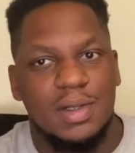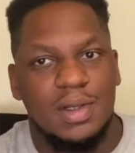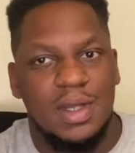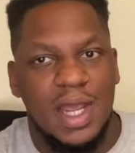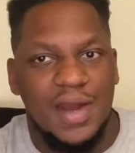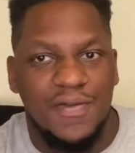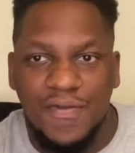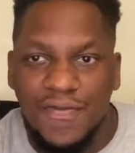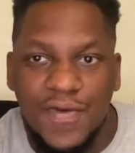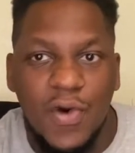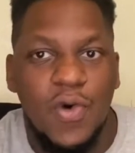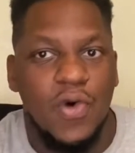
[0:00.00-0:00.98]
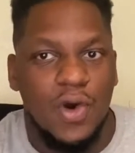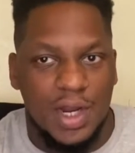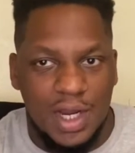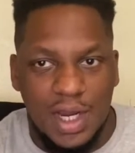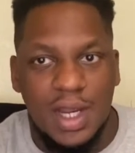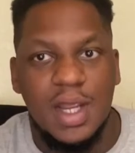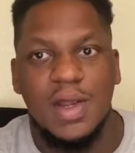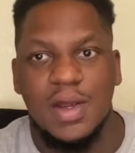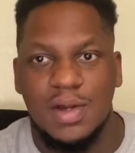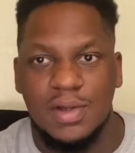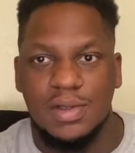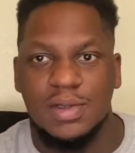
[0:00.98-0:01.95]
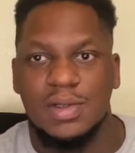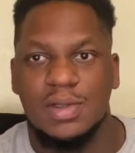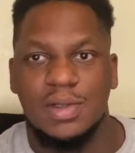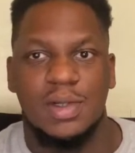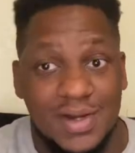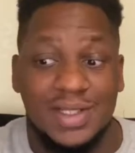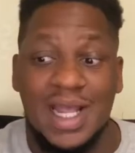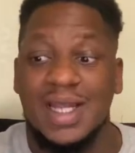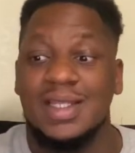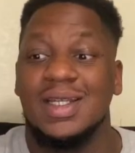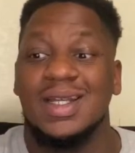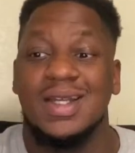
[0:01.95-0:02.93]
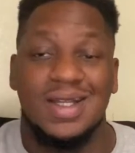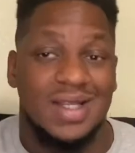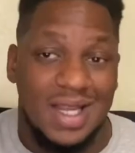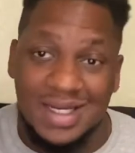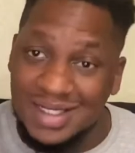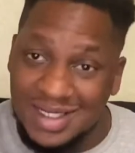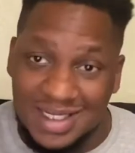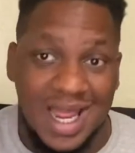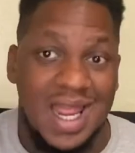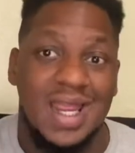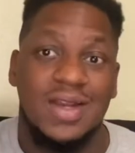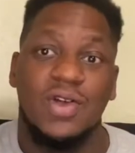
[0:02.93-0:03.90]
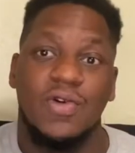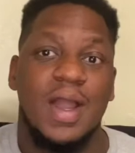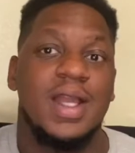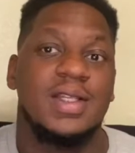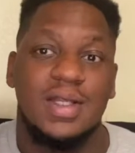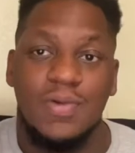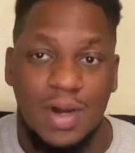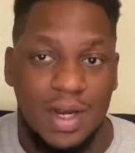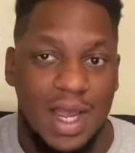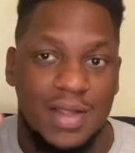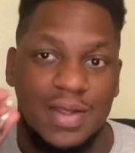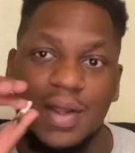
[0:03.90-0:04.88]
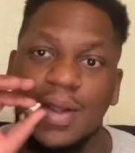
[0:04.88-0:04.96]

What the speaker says: in 4 years. That is insane, crazy work ethic.